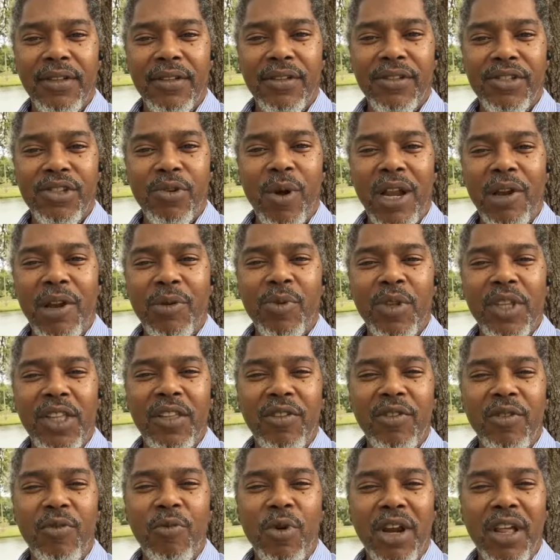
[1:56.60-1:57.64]
So why do we
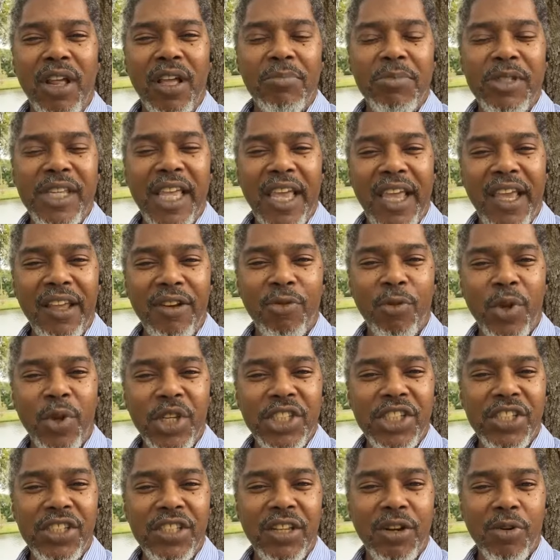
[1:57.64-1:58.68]
want to obtain
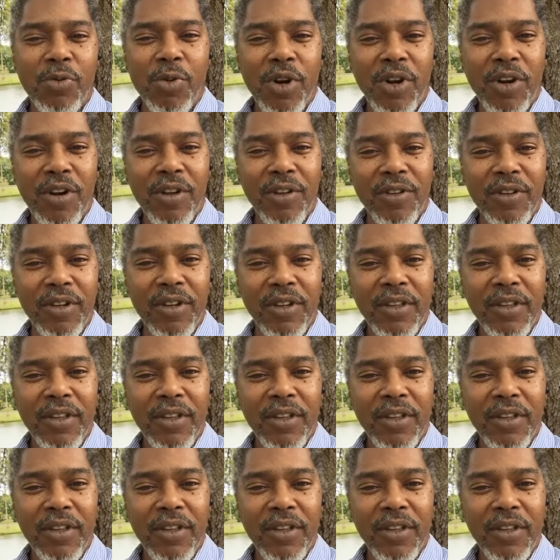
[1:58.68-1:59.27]
riches of the world?